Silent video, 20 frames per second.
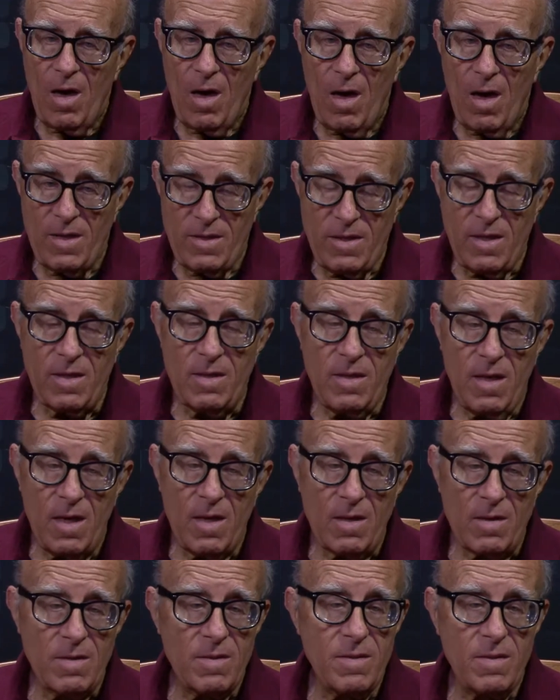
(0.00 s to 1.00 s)
I did,
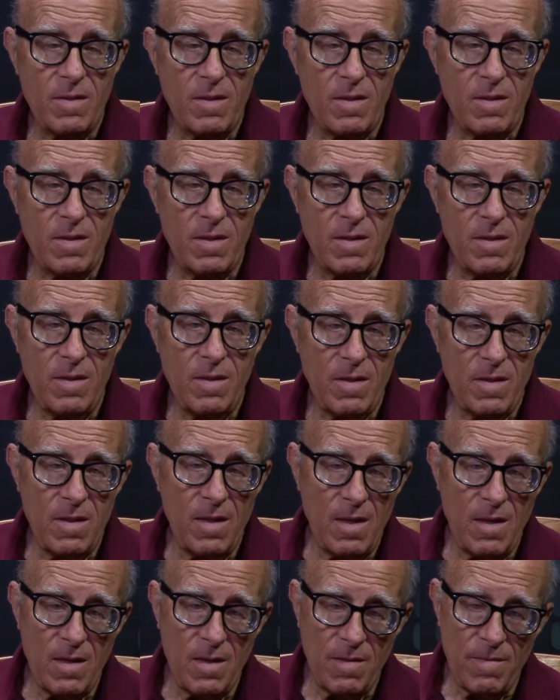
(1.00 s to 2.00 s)
yes.
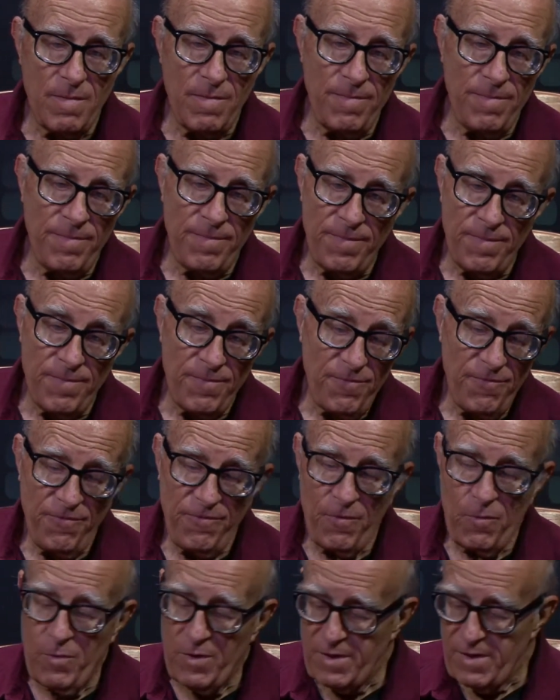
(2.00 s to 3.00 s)

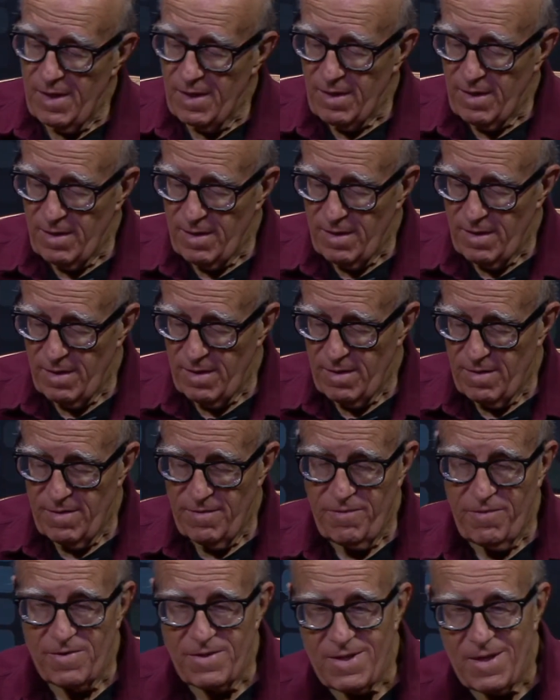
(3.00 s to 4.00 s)
For one thing,
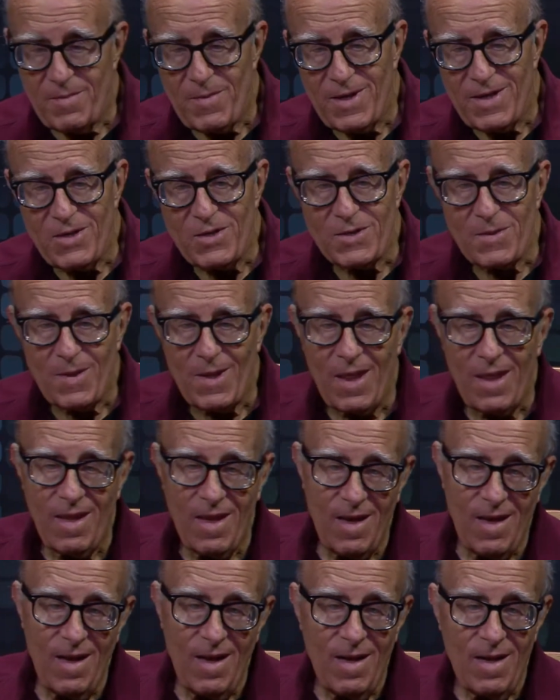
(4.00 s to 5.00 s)
for somebody who's been
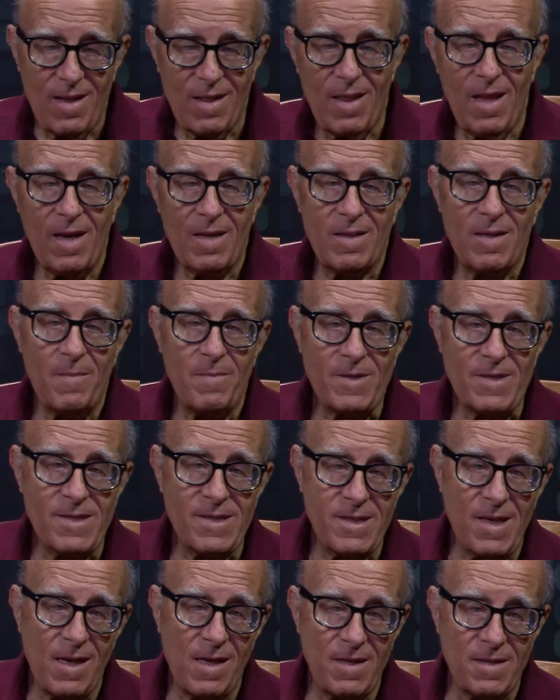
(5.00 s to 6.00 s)
locked up in
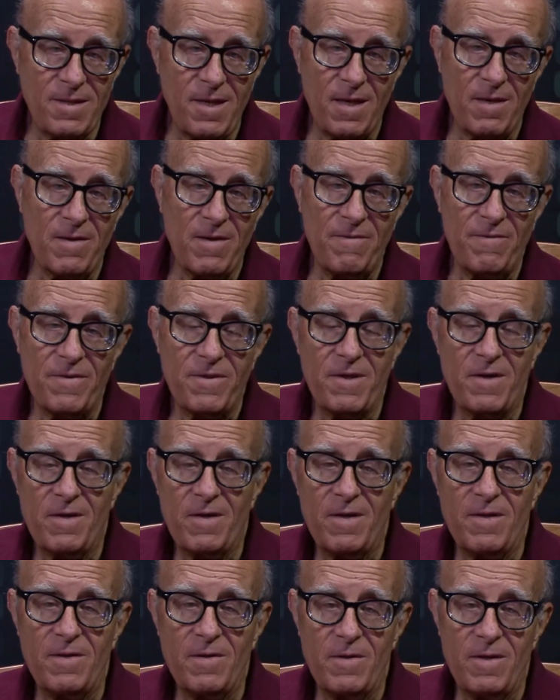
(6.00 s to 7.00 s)
solitary for
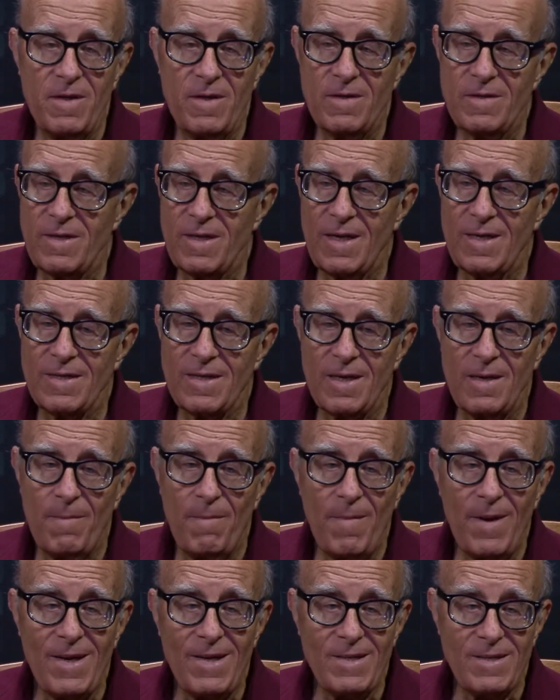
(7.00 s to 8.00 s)
32 years, he has an
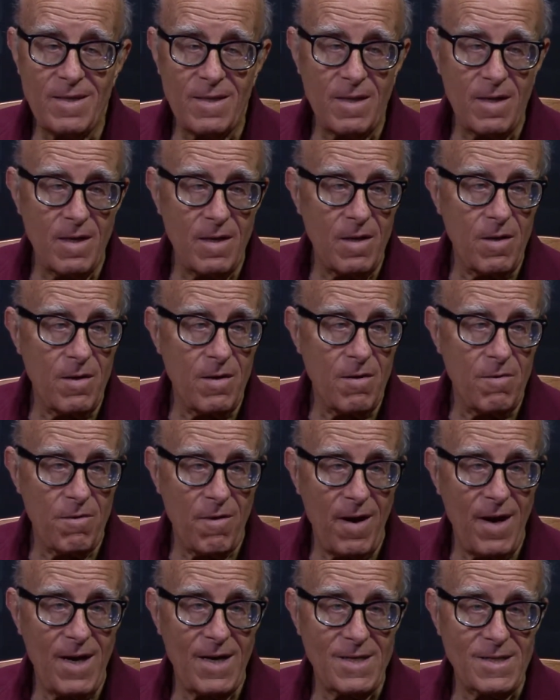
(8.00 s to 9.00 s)
amazing
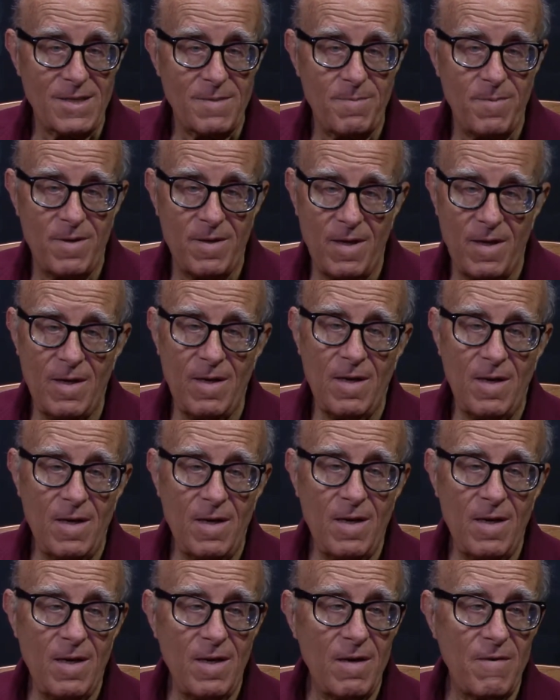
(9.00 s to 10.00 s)
grasp
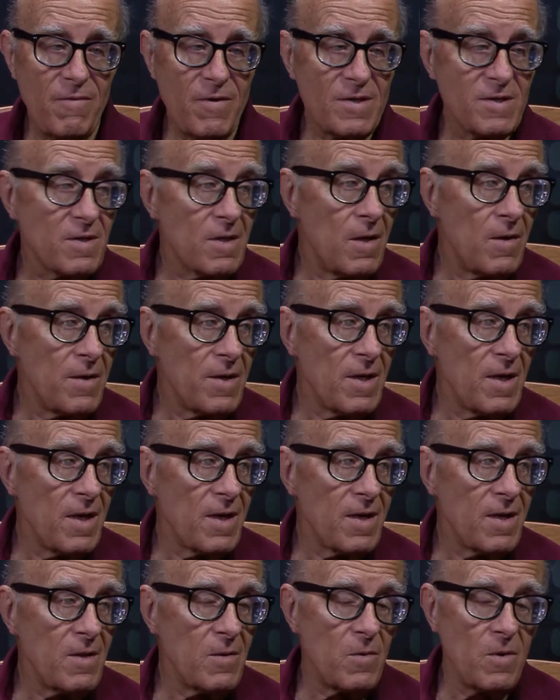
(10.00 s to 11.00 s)
of what's going on
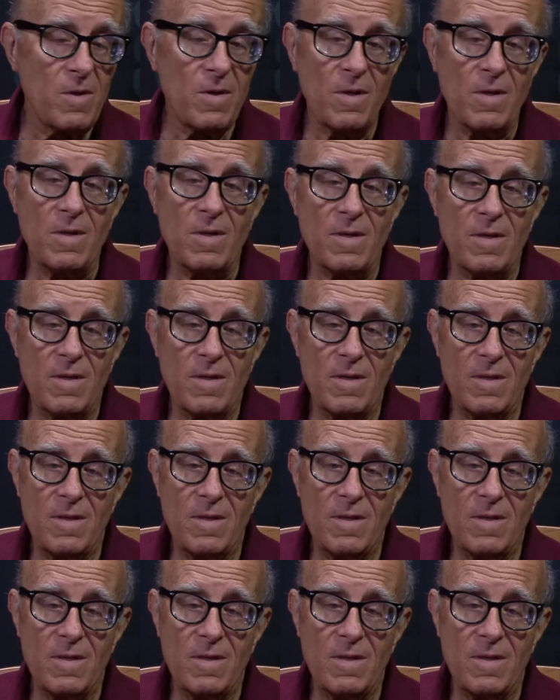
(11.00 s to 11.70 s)
in the world.